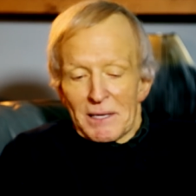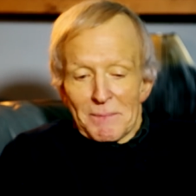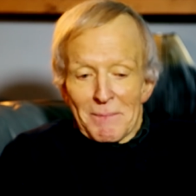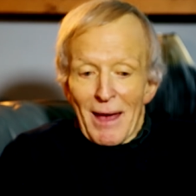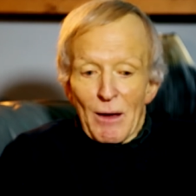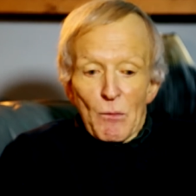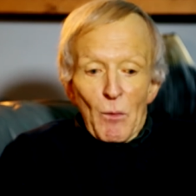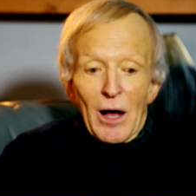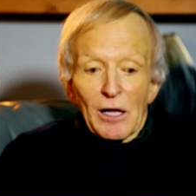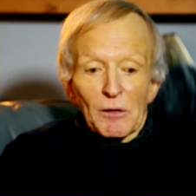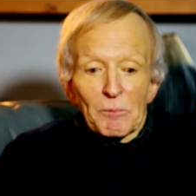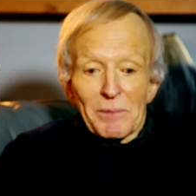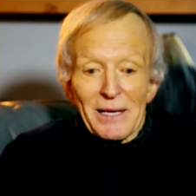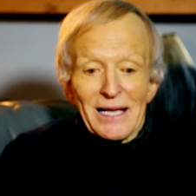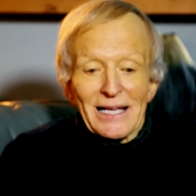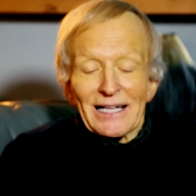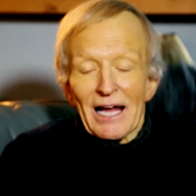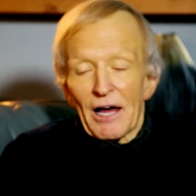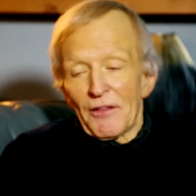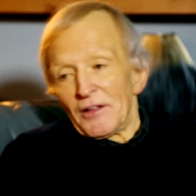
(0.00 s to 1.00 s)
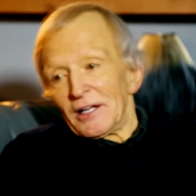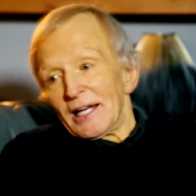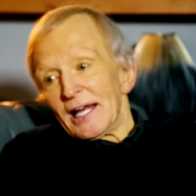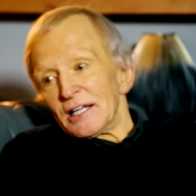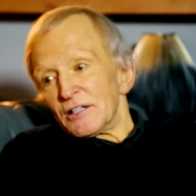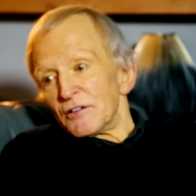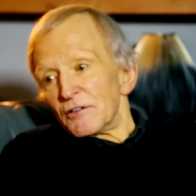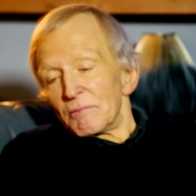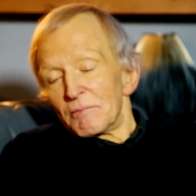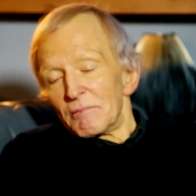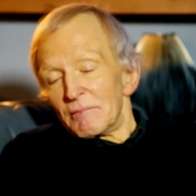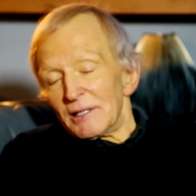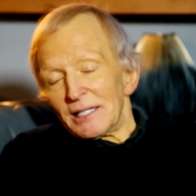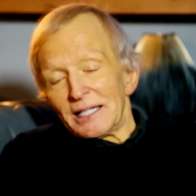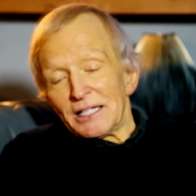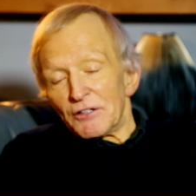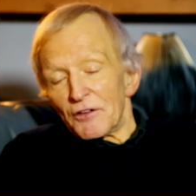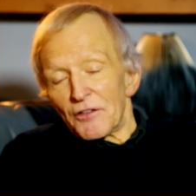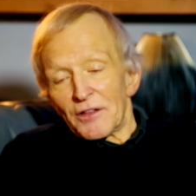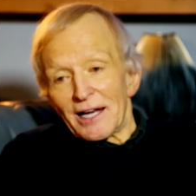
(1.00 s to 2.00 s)
he may well be now the
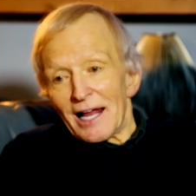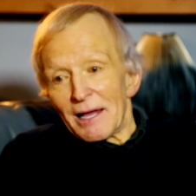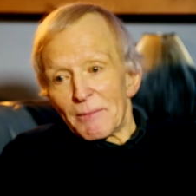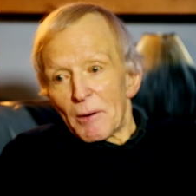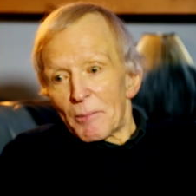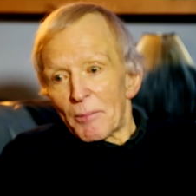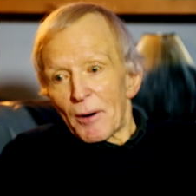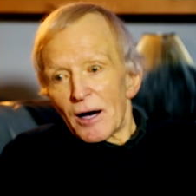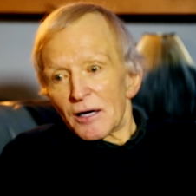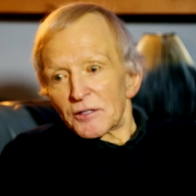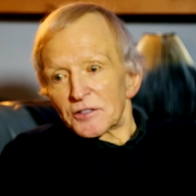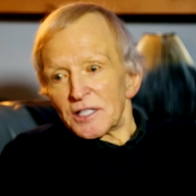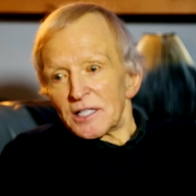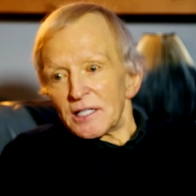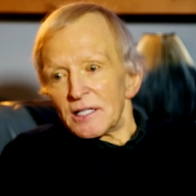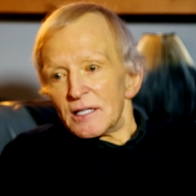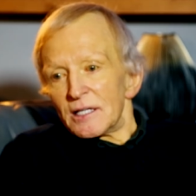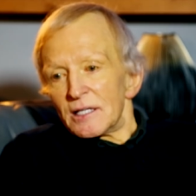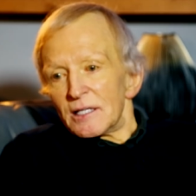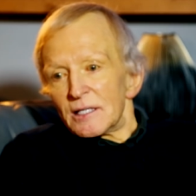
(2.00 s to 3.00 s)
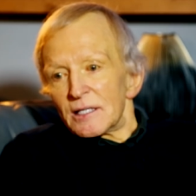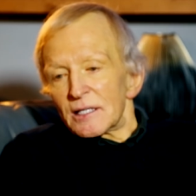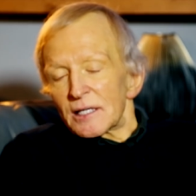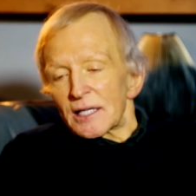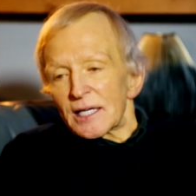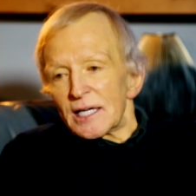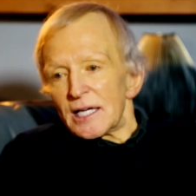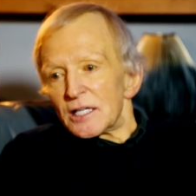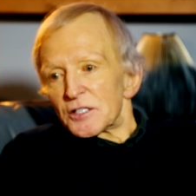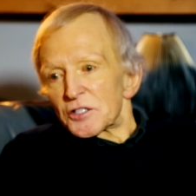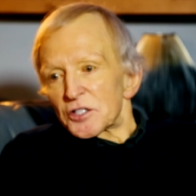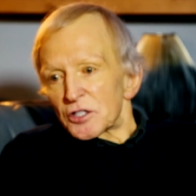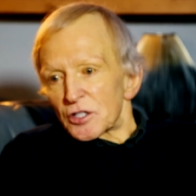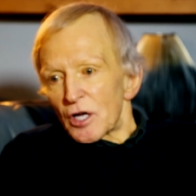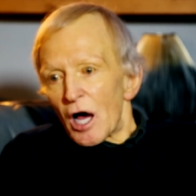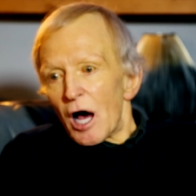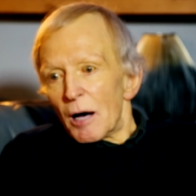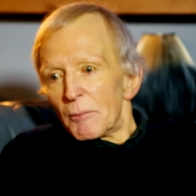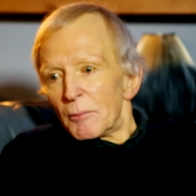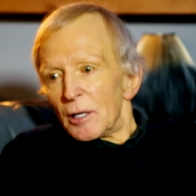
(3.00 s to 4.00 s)
leader of the Labour Party, Keir
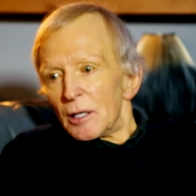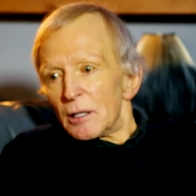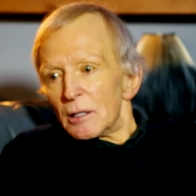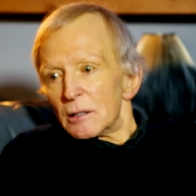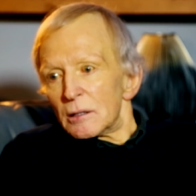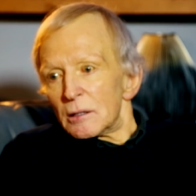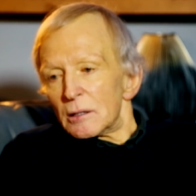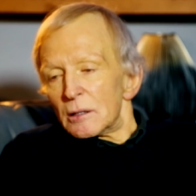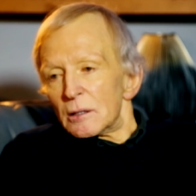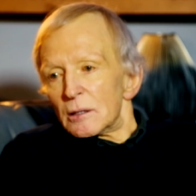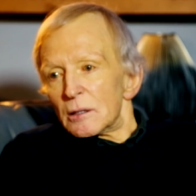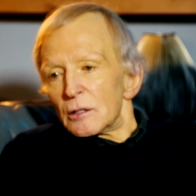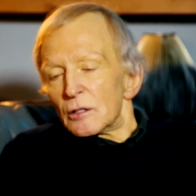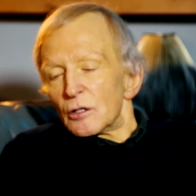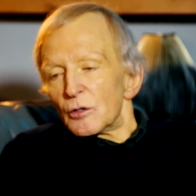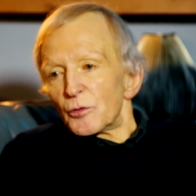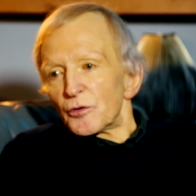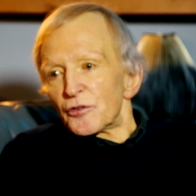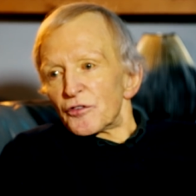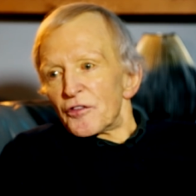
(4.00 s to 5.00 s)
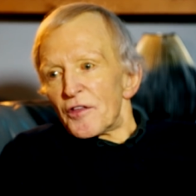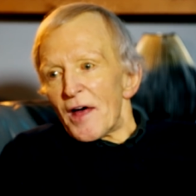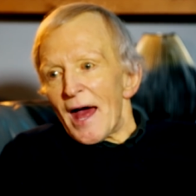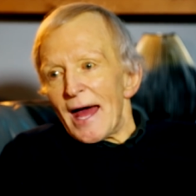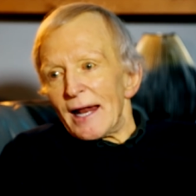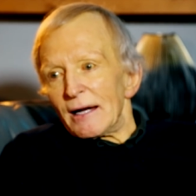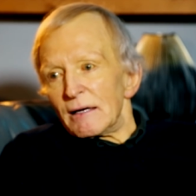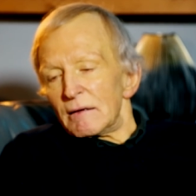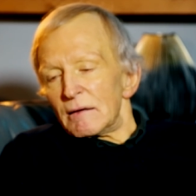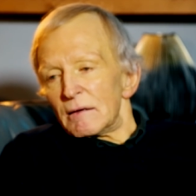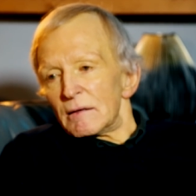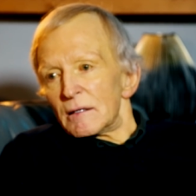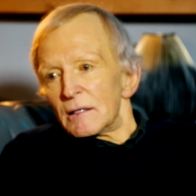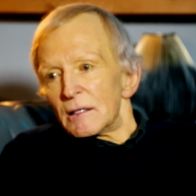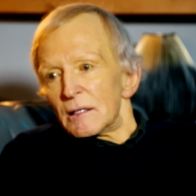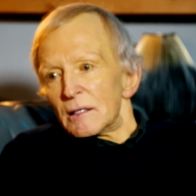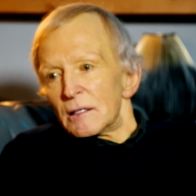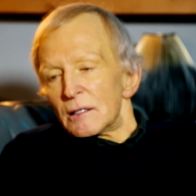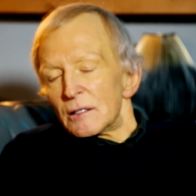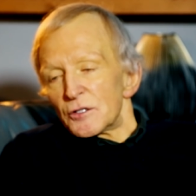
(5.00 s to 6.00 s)
Starmer, who was then,
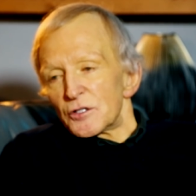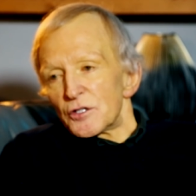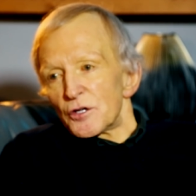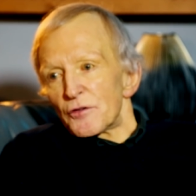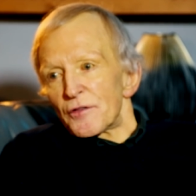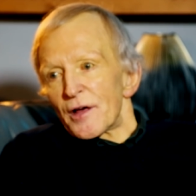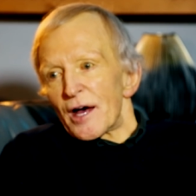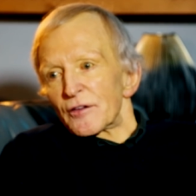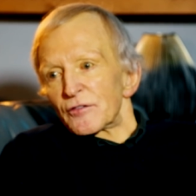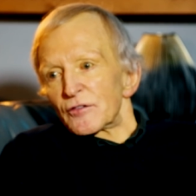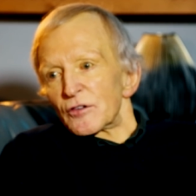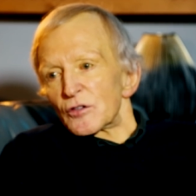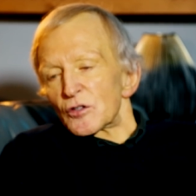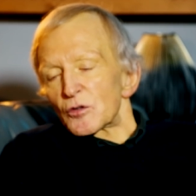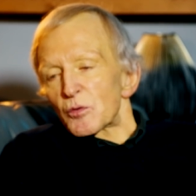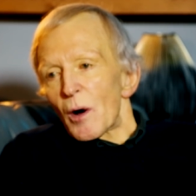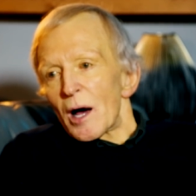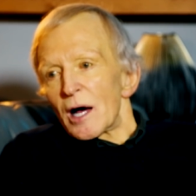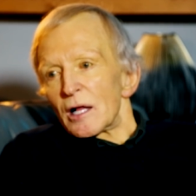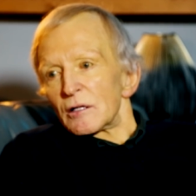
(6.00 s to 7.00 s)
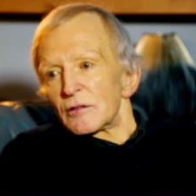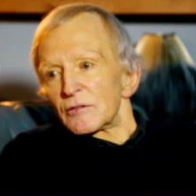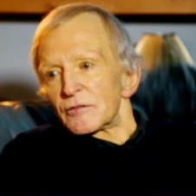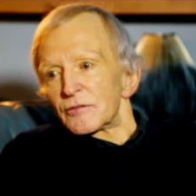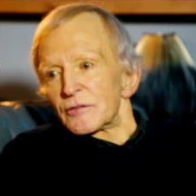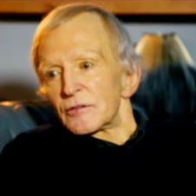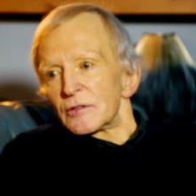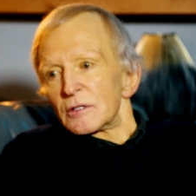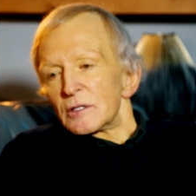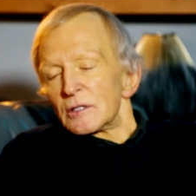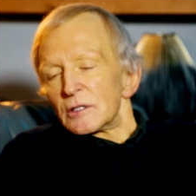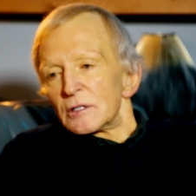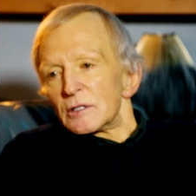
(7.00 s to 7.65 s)
2012,